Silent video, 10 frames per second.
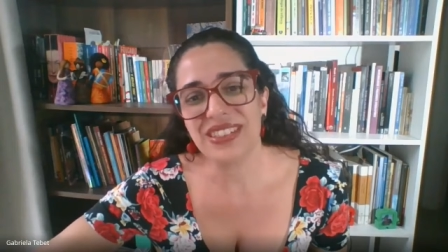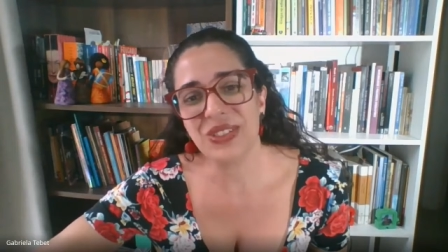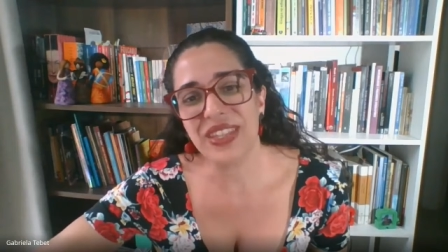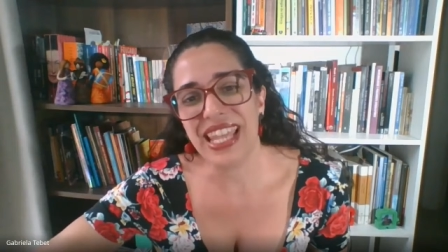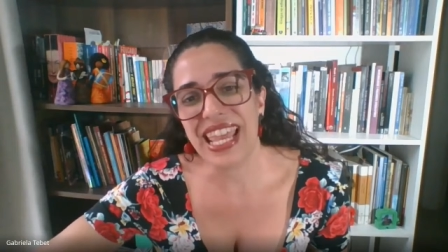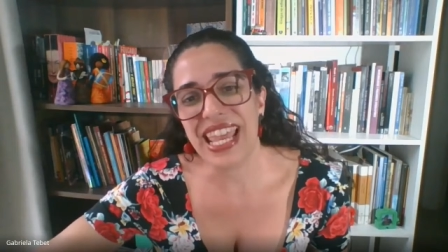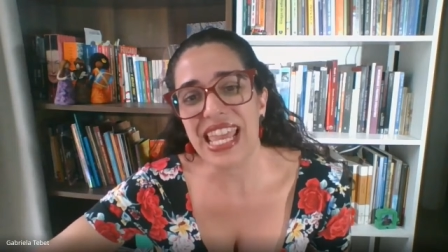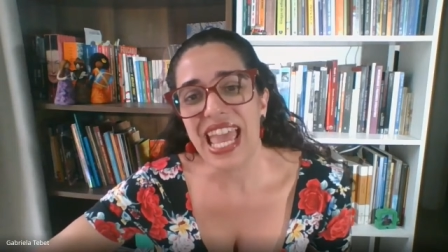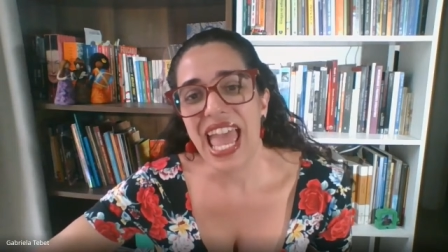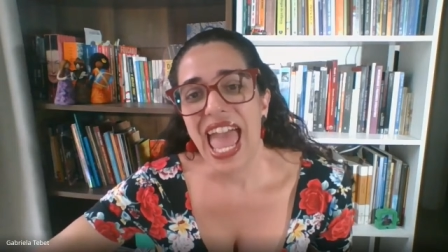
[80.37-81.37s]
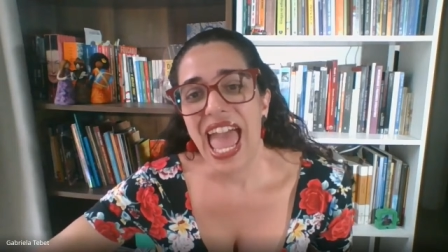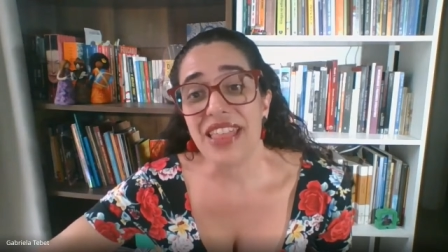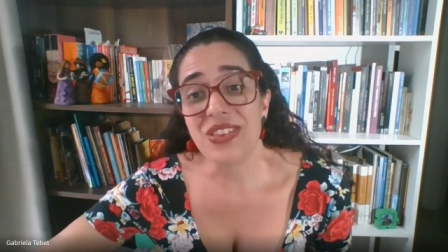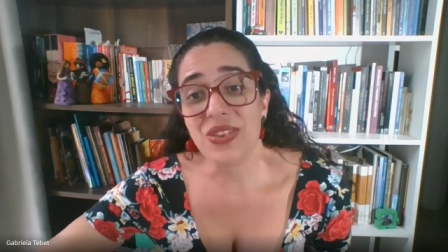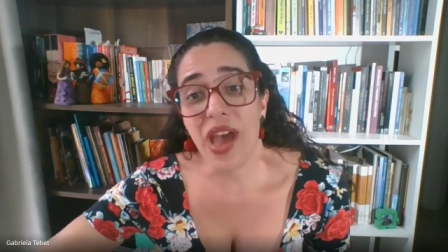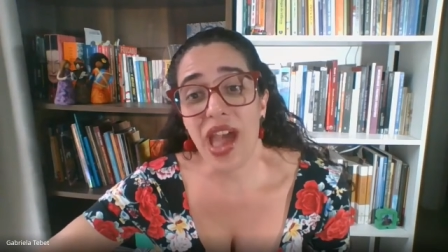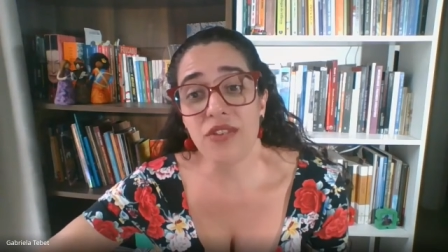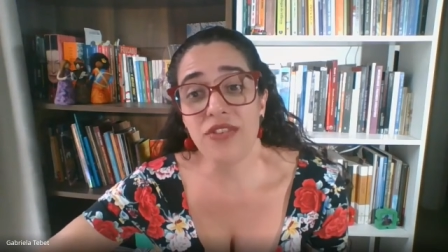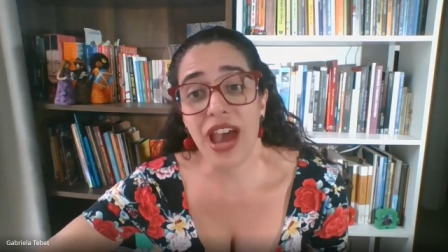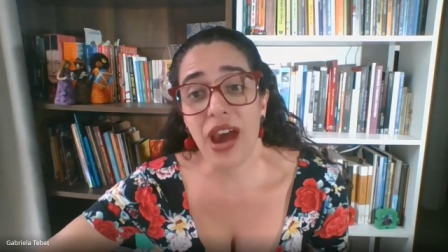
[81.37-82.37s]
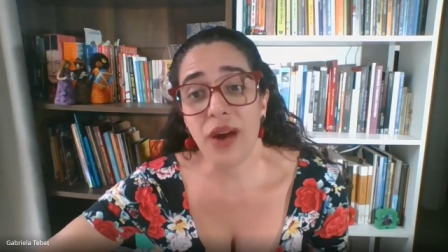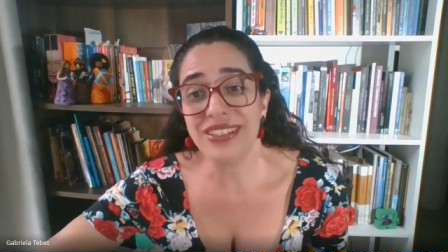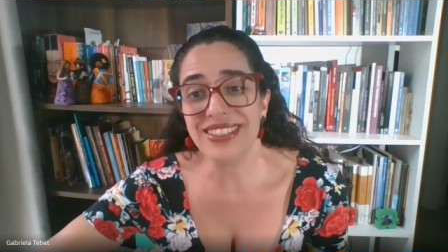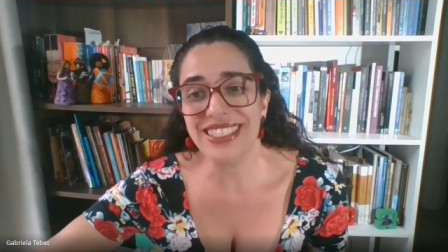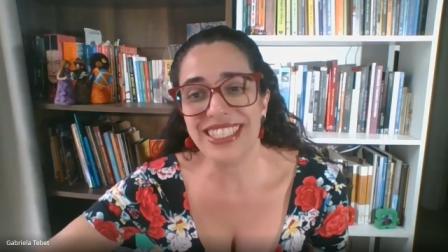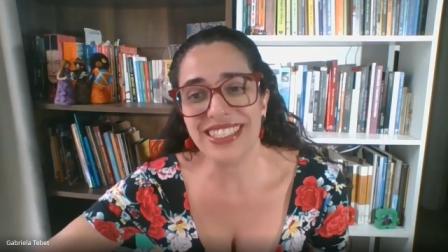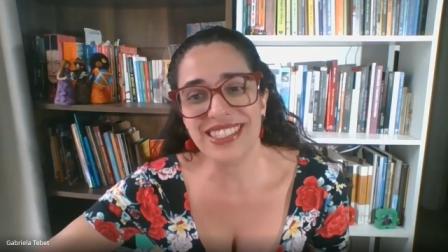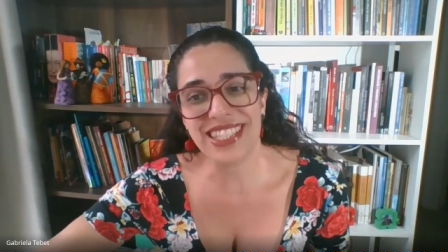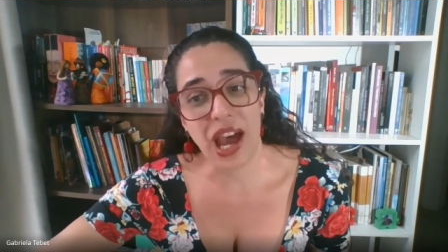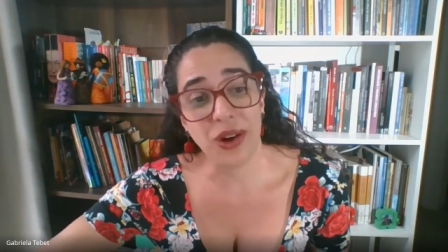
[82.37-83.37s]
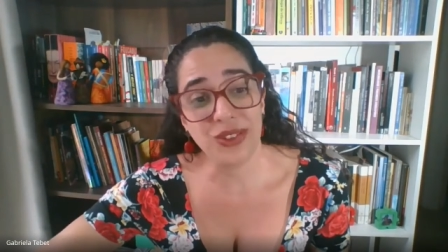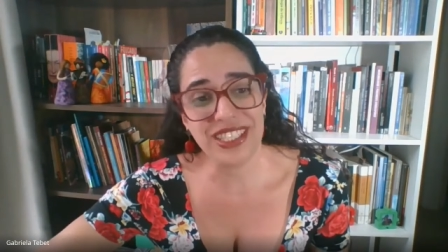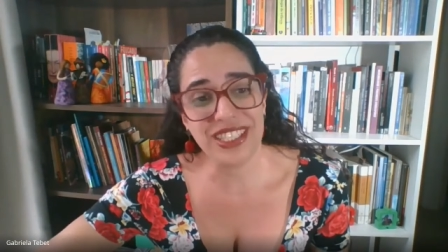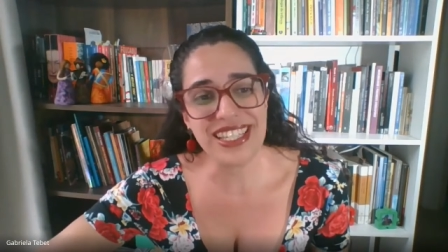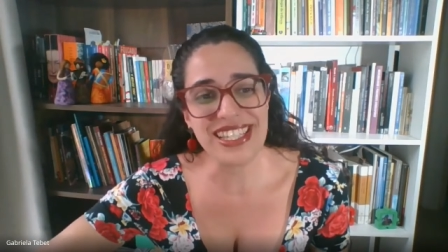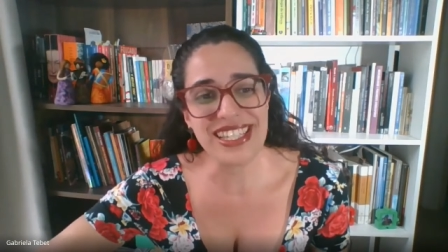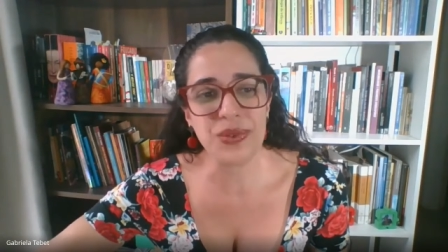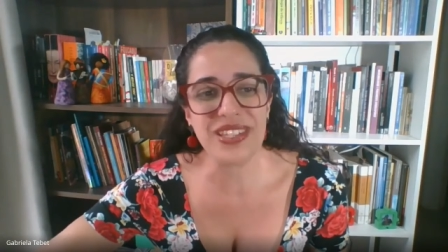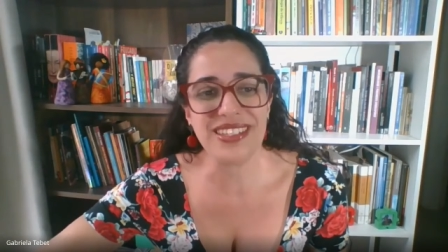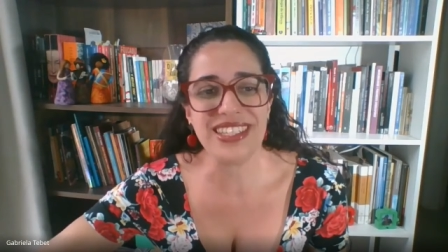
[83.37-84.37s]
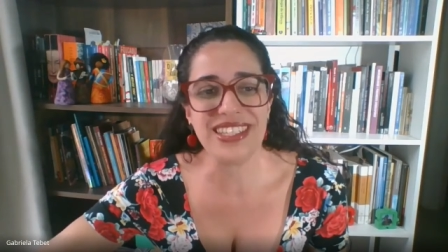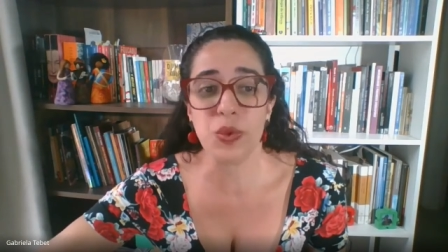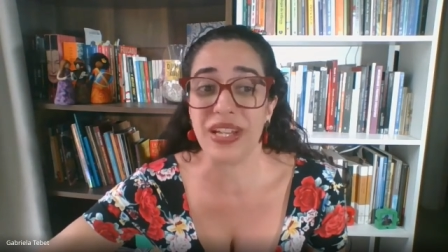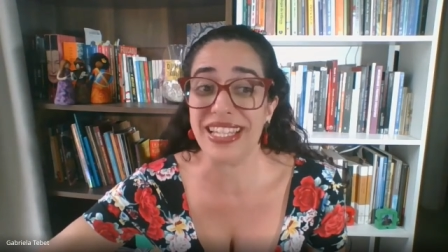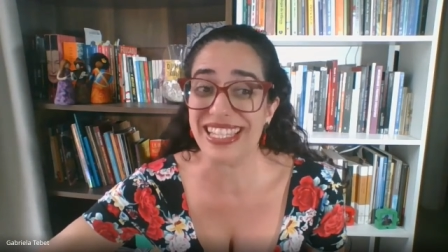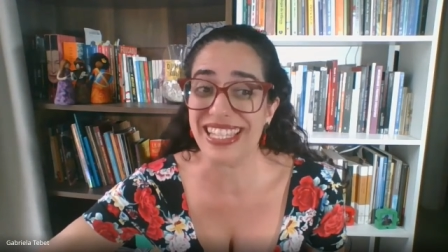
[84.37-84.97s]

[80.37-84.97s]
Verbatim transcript: today and to have our dear audience with us once